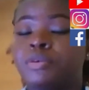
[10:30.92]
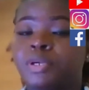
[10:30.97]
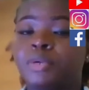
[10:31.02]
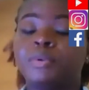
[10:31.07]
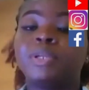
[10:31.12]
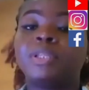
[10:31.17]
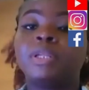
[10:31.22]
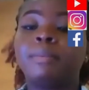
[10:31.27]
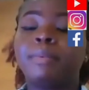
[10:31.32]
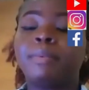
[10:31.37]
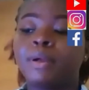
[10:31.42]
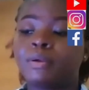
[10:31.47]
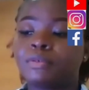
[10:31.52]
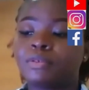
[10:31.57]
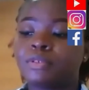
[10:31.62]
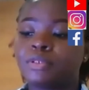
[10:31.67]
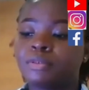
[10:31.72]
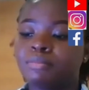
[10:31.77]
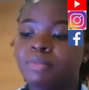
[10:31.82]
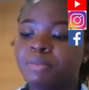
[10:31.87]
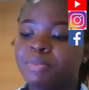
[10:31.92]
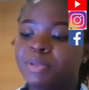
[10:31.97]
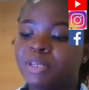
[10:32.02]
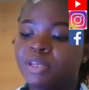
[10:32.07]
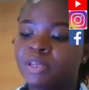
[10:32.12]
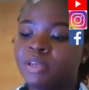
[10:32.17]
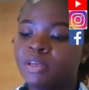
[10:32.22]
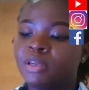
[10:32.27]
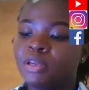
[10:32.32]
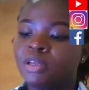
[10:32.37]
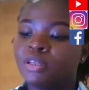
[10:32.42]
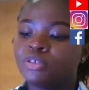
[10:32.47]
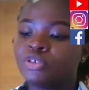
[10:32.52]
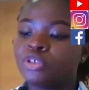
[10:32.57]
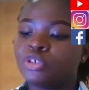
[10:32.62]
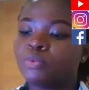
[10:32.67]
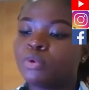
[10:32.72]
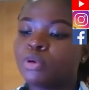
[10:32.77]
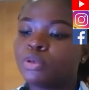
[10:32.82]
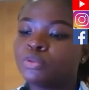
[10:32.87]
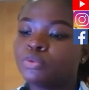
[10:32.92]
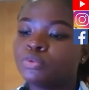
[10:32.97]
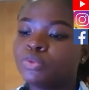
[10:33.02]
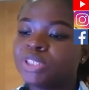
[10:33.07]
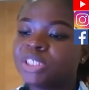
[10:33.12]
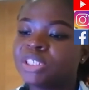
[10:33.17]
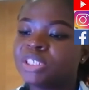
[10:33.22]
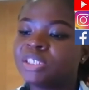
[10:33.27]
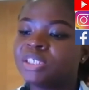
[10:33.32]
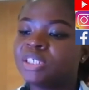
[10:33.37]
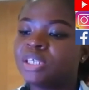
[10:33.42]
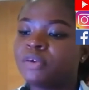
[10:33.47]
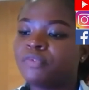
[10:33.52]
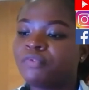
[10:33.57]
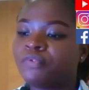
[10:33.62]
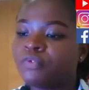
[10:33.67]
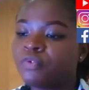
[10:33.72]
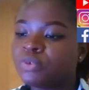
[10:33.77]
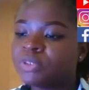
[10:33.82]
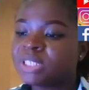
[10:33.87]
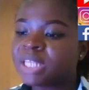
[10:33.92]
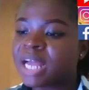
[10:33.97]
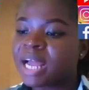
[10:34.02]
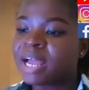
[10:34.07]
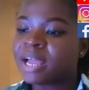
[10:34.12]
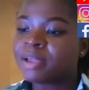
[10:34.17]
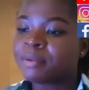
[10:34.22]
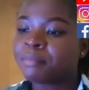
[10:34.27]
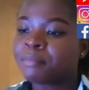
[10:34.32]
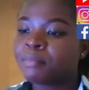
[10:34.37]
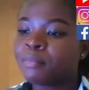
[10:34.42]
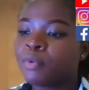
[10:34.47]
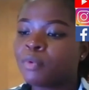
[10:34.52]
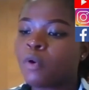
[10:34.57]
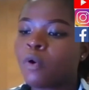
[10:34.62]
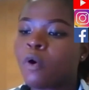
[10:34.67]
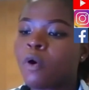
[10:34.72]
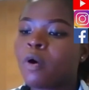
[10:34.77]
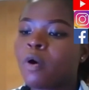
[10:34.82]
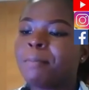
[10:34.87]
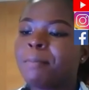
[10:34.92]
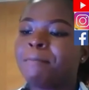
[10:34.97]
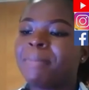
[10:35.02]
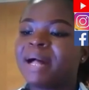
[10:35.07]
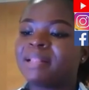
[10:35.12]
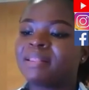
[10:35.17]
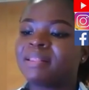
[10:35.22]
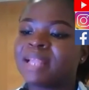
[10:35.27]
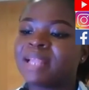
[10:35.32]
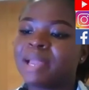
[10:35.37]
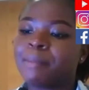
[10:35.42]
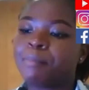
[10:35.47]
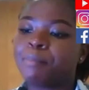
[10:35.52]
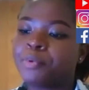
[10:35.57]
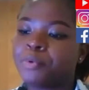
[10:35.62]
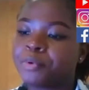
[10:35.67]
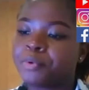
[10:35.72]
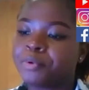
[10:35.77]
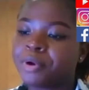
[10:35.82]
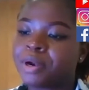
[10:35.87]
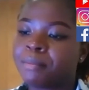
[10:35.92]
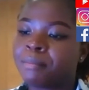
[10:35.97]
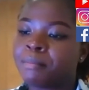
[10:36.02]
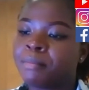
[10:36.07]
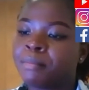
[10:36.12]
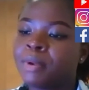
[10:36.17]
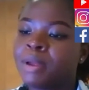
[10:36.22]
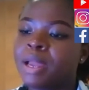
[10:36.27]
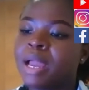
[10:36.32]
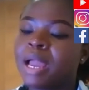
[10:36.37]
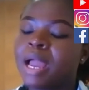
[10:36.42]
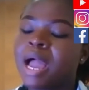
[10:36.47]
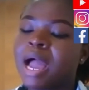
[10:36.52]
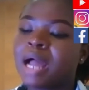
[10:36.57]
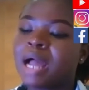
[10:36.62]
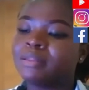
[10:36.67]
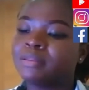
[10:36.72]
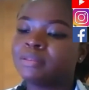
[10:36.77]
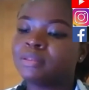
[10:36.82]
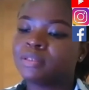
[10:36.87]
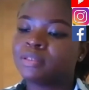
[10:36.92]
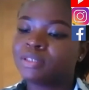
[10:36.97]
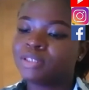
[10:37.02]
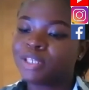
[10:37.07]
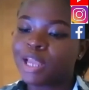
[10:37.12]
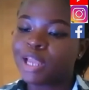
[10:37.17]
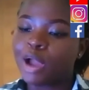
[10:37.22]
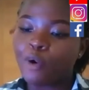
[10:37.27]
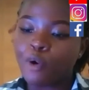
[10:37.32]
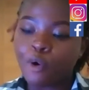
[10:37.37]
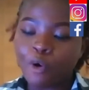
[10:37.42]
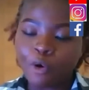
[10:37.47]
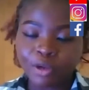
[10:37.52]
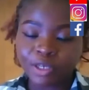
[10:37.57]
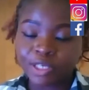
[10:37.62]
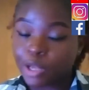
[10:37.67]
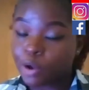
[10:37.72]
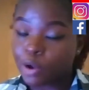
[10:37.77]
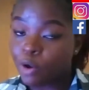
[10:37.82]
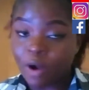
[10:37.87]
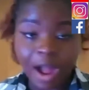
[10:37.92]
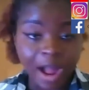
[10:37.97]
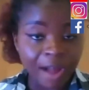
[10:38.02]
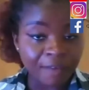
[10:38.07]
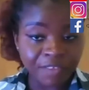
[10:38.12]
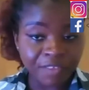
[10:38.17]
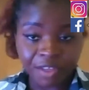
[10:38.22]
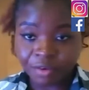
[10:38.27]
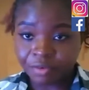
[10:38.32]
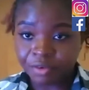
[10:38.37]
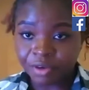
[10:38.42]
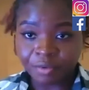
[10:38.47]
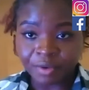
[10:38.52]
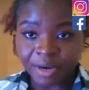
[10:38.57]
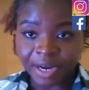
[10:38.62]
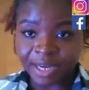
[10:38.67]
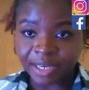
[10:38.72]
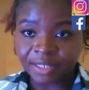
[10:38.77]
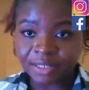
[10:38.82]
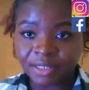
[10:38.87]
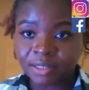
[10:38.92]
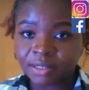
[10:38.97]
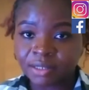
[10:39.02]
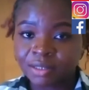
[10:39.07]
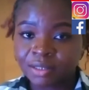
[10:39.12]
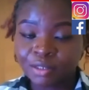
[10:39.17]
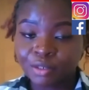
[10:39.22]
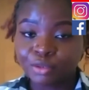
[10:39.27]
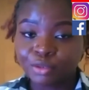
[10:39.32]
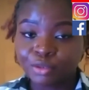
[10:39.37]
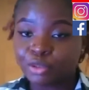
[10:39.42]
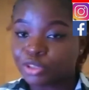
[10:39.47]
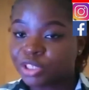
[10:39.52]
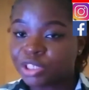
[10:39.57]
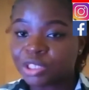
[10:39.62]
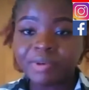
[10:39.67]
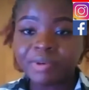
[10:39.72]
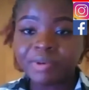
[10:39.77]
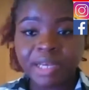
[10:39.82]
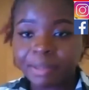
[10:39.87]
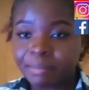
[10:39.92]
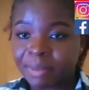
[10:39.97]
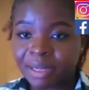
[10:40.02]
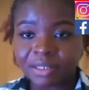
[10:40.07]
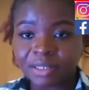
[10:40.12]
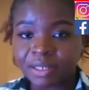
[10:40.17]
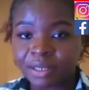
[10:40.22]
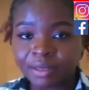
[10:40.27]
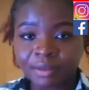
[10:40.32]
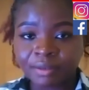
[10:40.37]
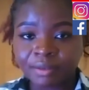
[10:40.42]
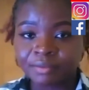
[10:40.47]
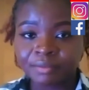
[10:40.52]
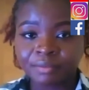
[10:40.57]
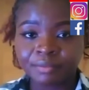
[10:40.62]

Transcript: what about maybe someone who did a full-time or a part-time program and they all have degree, right? Does it really matter?